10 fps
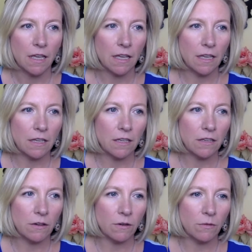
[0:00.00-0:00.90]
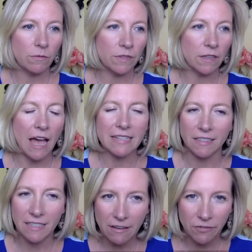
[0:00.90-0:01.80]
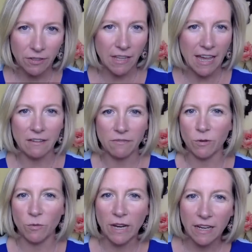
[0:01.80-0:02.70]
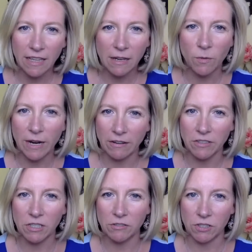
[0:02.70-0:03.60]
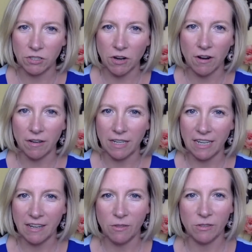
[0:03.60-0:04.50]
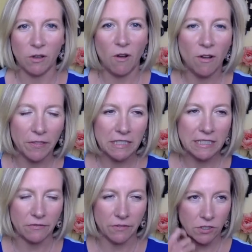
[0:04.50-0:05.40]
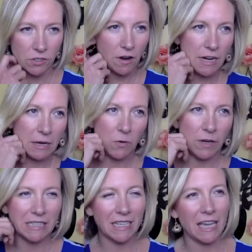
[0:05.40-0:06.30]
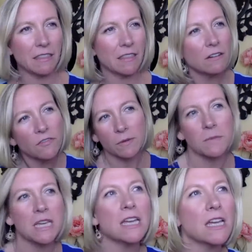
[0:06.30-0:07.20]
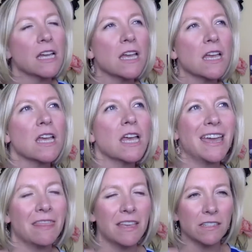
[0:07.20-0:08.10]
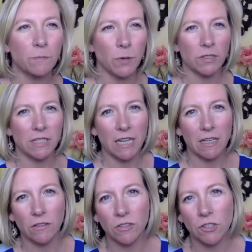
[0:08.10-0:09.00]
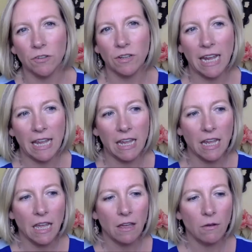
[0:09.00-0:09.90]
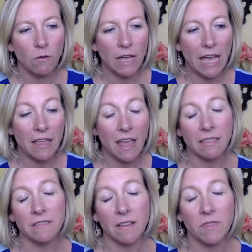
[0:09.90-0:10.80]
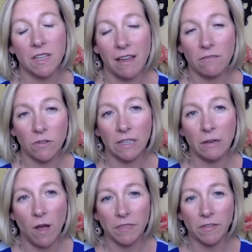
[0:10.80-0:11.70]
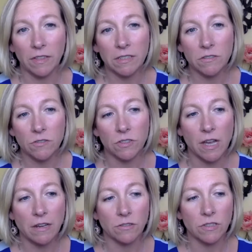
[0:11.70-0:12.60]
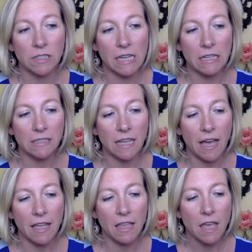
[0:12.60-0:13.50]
the last day of her life, or where do you start? There's all these different starting points. And I think for me in this particular journey, and something I really want the listeners to understand is that,